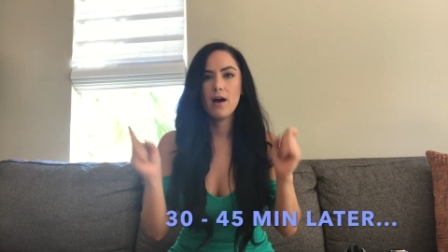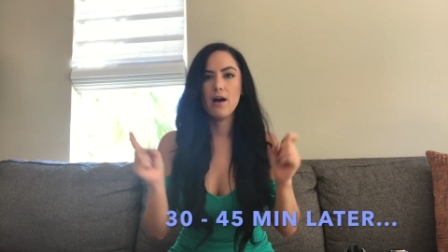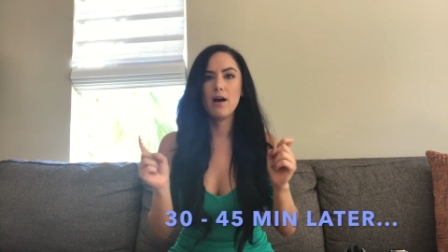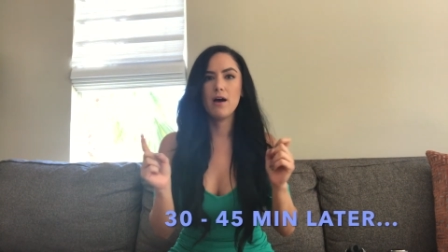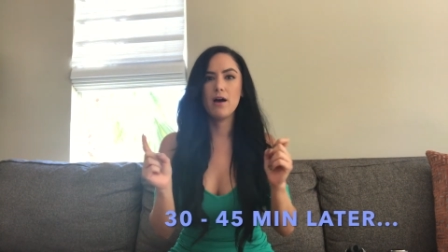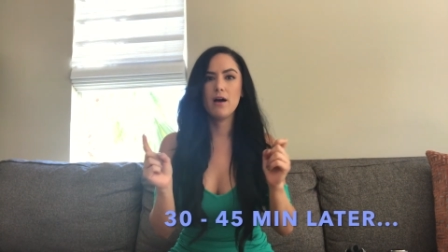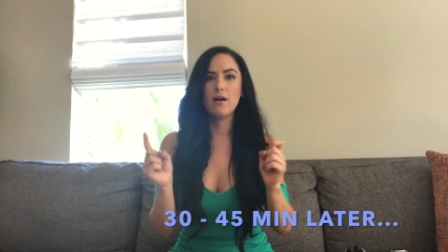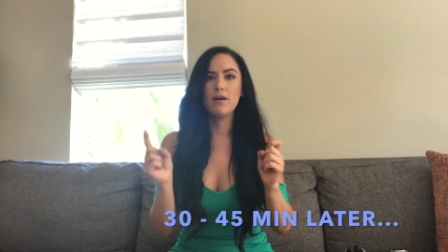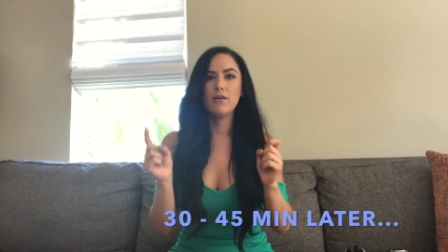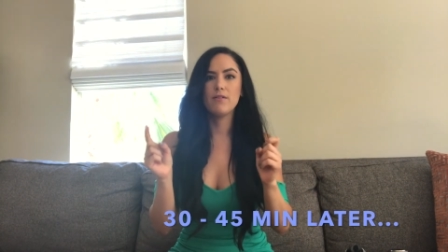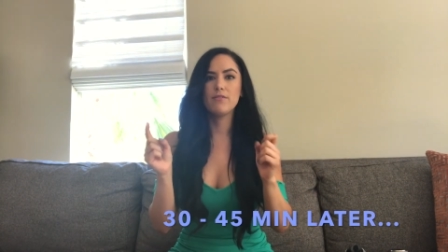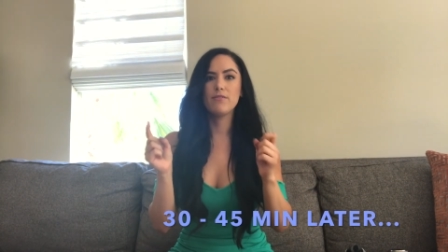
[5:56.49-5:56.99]

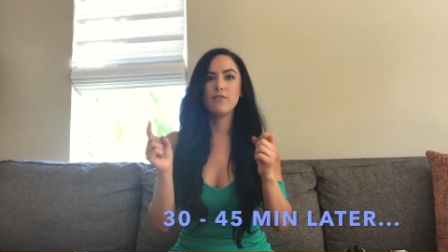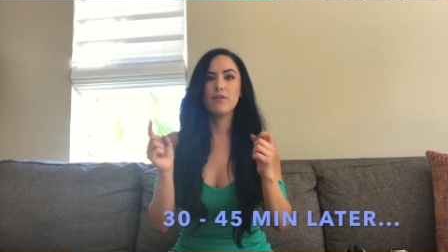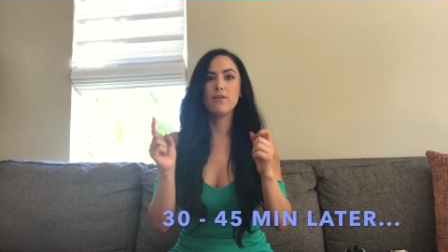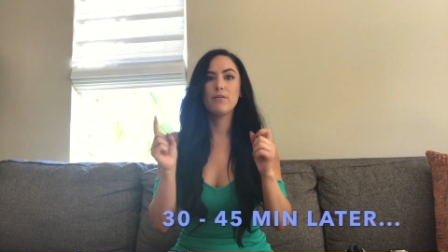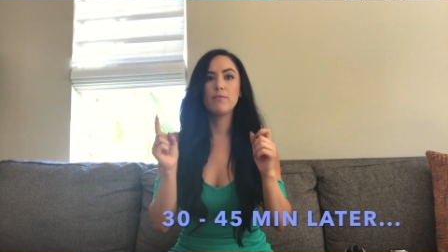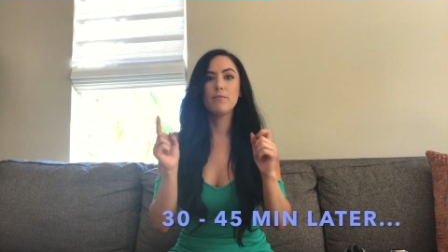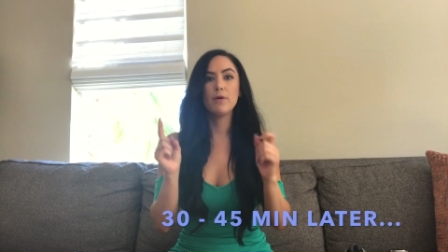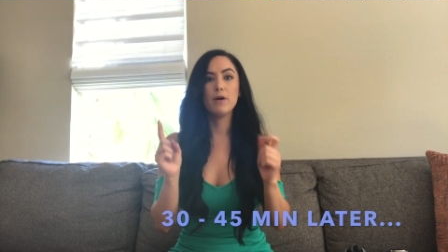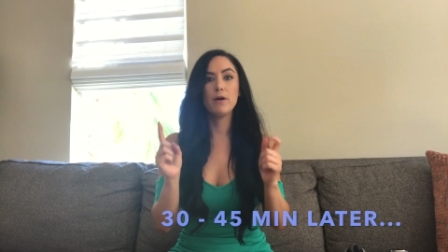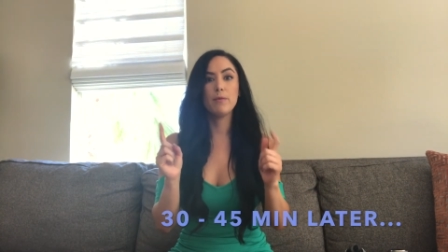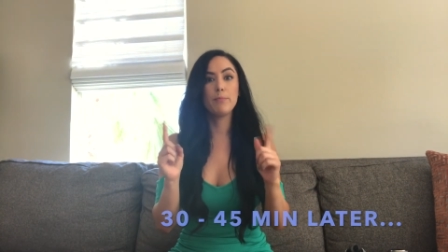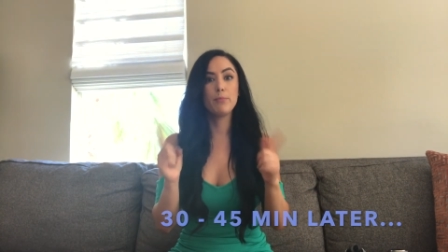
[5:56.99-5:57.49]
of
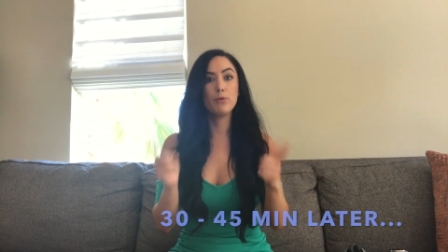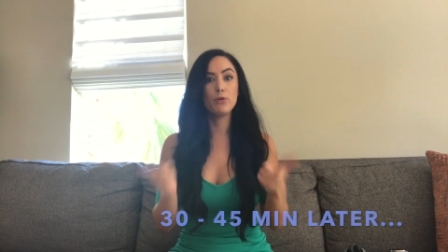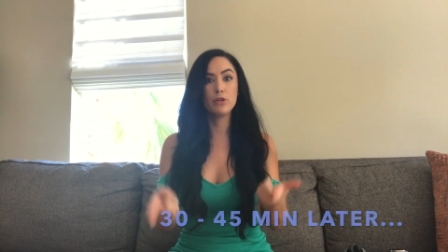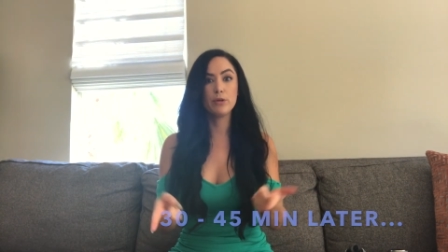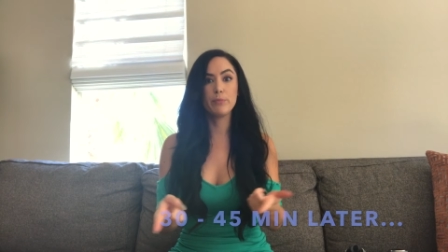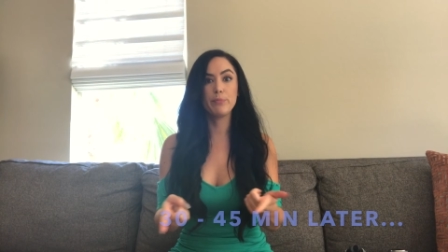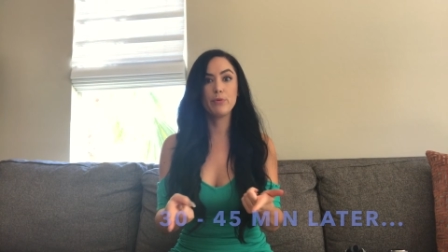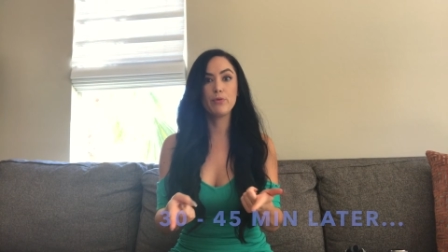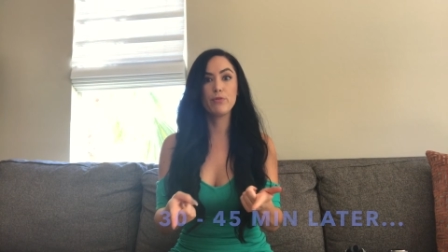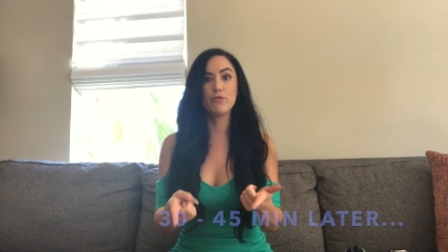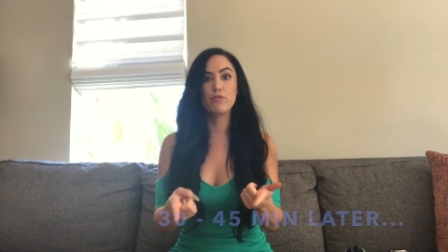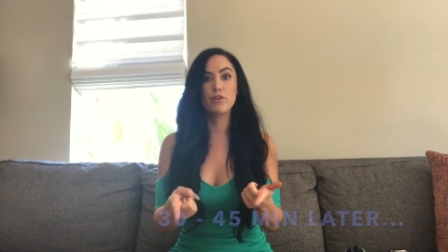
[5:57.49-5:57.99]
a
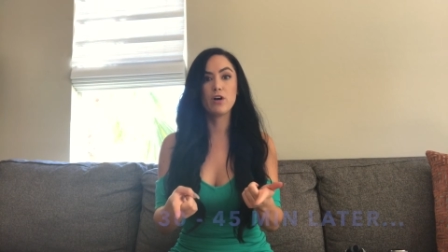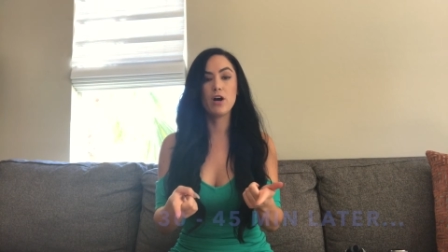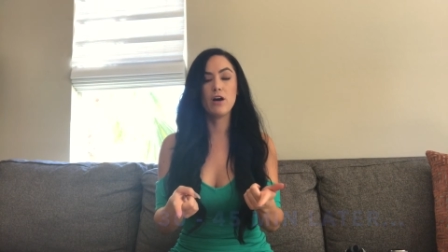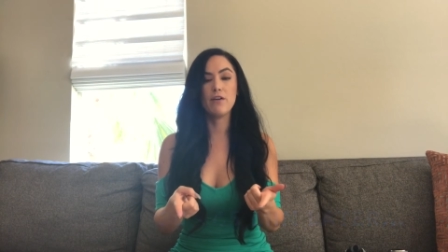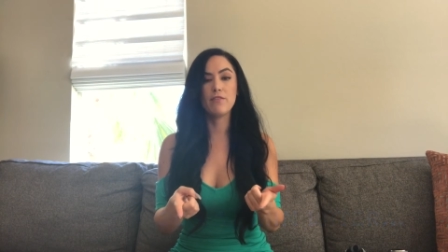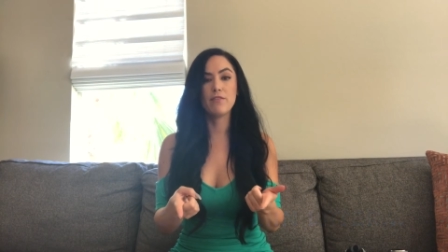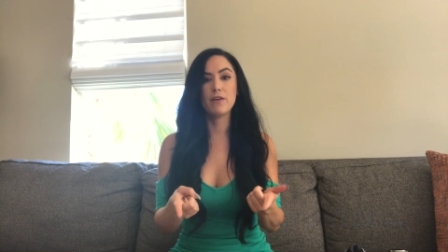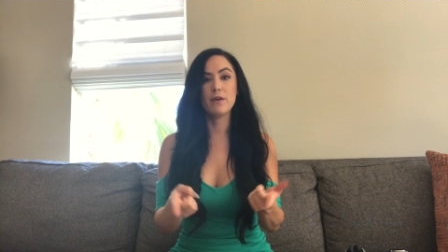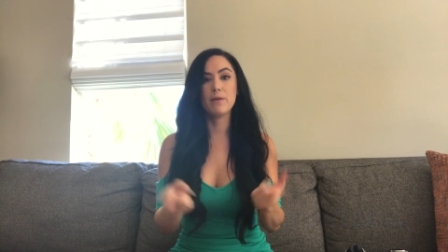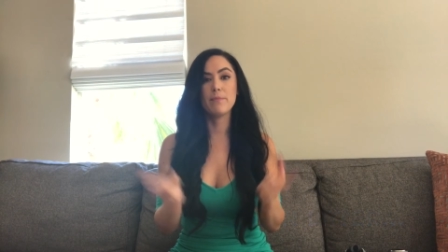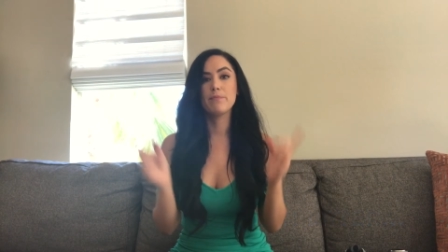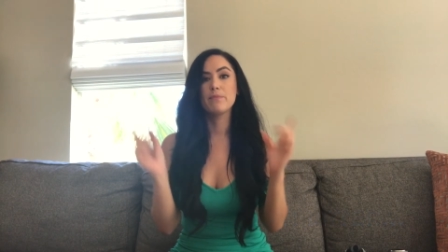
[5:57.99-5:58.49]
bulletproof
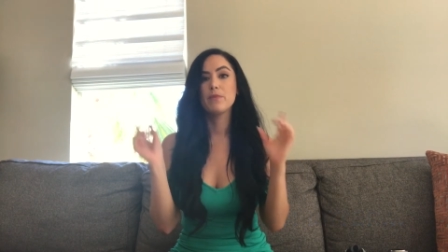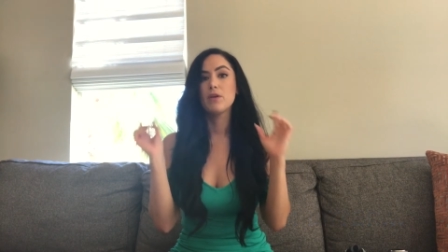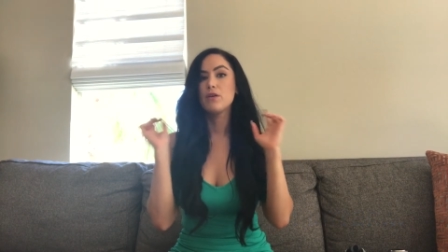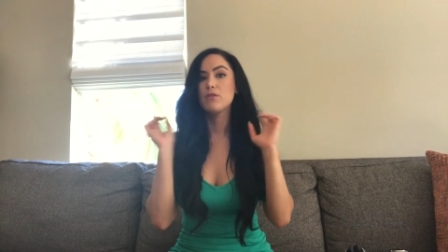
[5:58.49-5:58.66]
coffee.